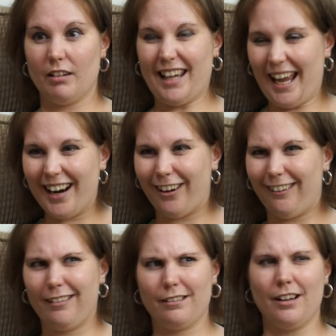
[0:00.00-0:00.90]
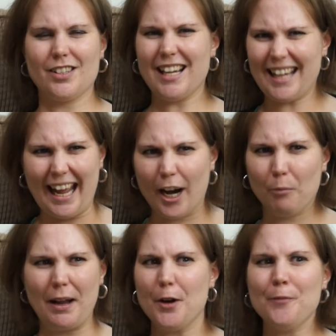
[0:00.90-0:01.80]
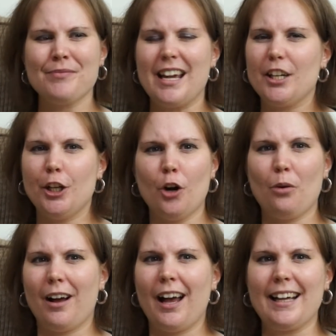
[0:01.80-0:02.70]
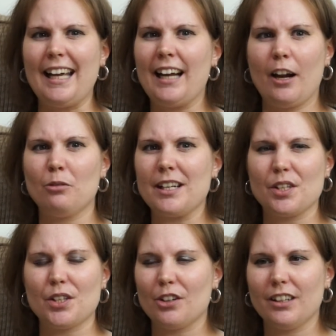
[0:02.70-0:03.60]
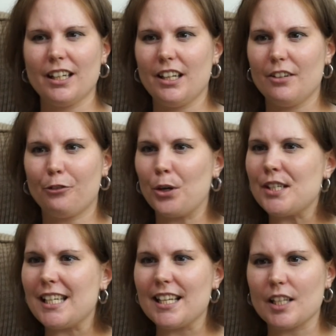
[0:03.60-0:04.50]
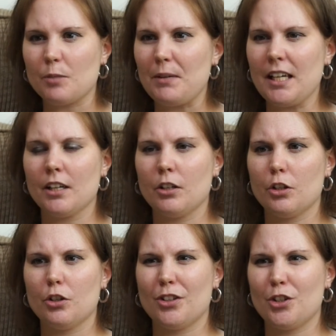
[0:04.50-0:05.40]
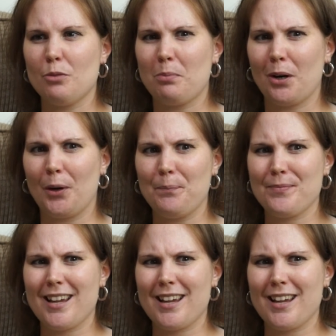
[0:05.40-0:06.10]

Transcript: care. I'll say care, but, again, I don't necessarily foresee this as being super,